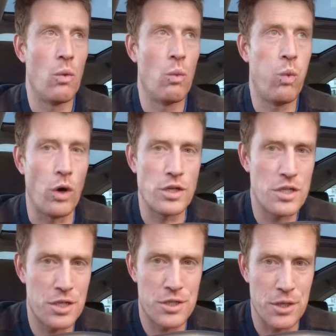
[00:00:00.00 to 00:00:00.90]
what
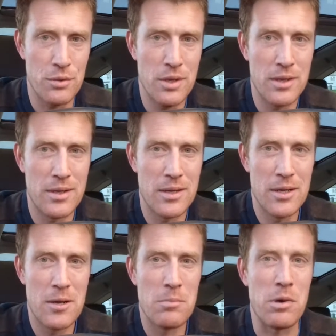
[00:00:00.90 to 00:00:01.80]
to do,
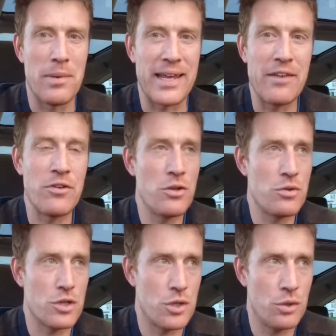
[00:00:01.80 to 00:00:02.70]
but by giving you
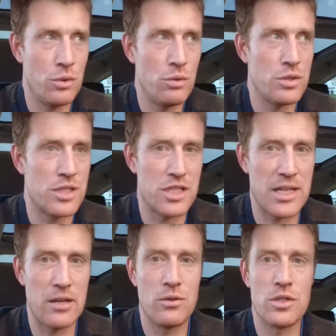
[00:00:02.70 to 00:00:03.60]
the tools, the
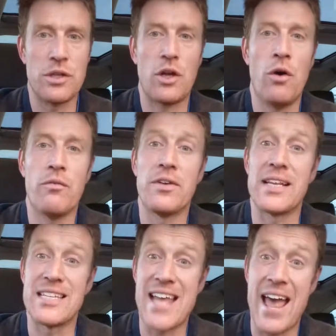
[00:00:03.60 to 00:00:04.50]
skills and the
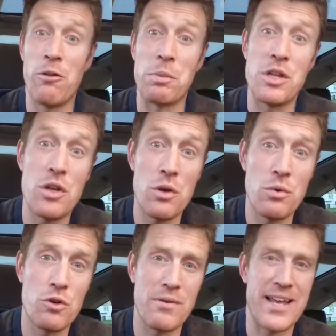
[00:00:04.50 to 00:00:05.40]
confidence to help you
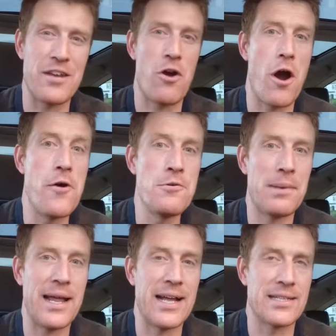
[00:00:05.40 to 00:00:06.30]
create your own
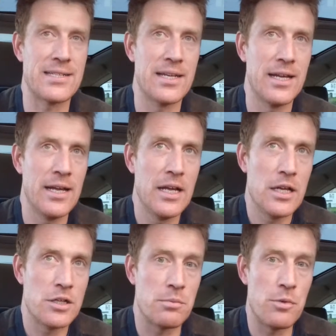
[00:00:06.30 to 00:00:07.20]
plans
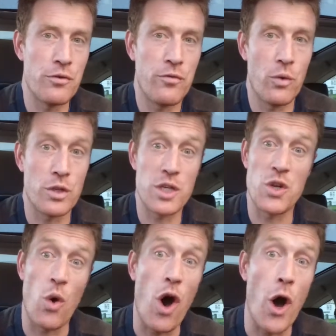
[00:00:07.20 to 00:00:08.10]
to move forward to
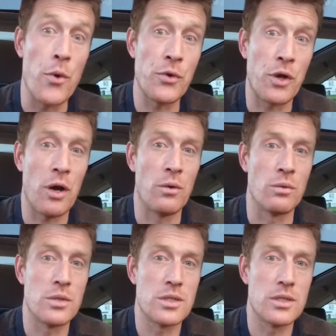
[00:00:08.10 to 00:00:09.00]
your own
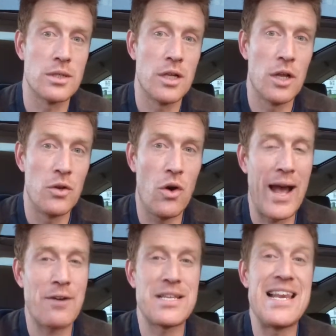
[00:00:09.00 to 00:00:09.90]
goals. Not
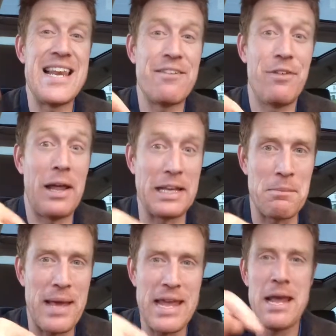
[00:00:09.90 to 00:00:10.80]
how to live like
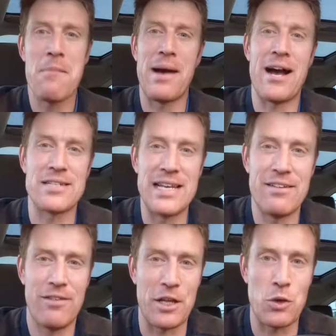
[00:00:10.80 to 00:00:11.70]
me, but how to
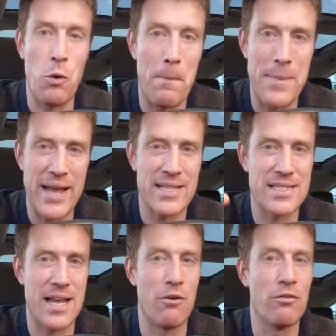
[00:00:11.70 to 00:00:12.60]
live like your best
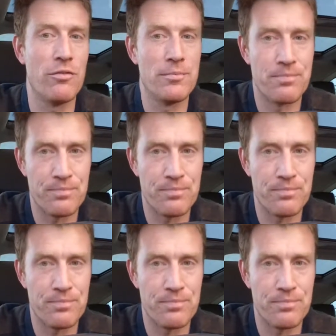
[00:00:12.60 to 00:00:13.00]
self.